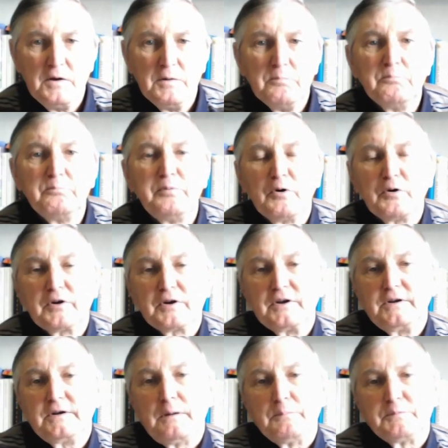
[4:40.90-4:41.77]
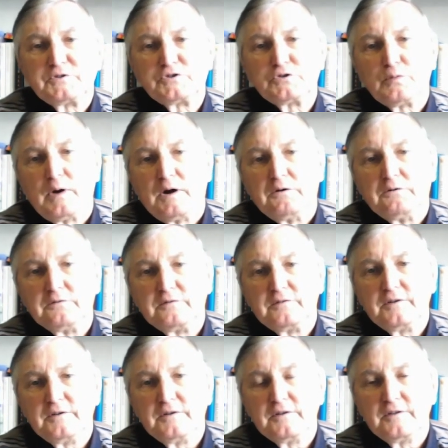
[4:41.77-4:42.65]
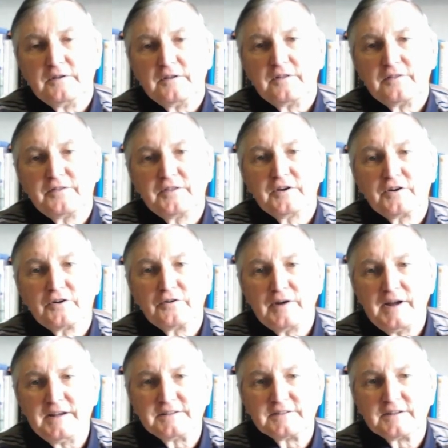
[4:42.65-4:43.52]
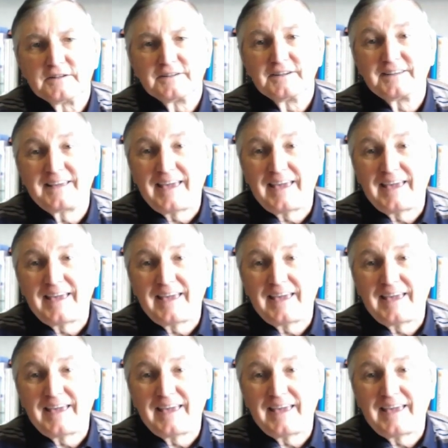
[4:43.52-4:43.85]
Book number 12, The Great